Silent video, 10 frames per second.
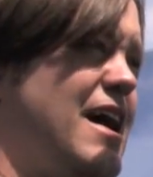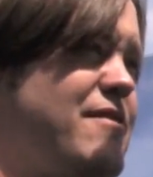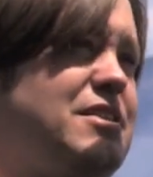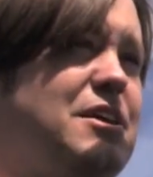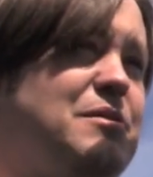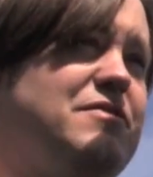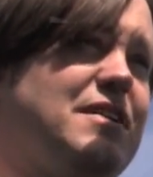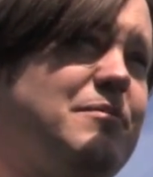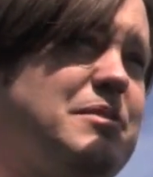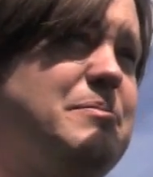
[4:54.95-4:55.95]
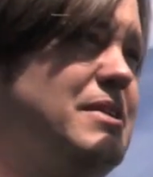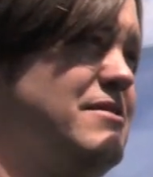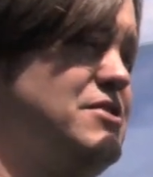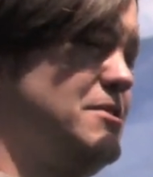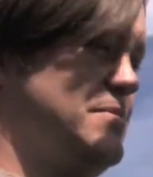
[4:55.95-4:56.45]
everything we've done, people
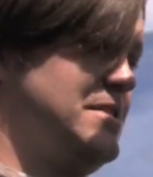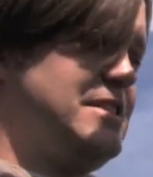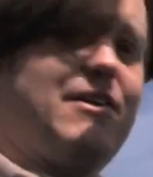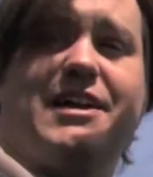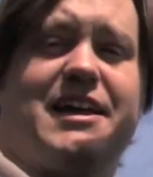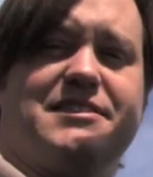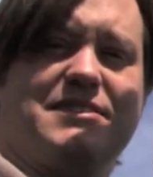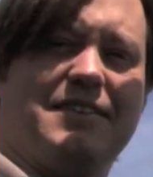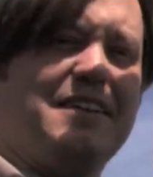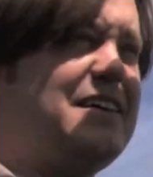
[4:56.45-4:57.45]
have just been staring at us.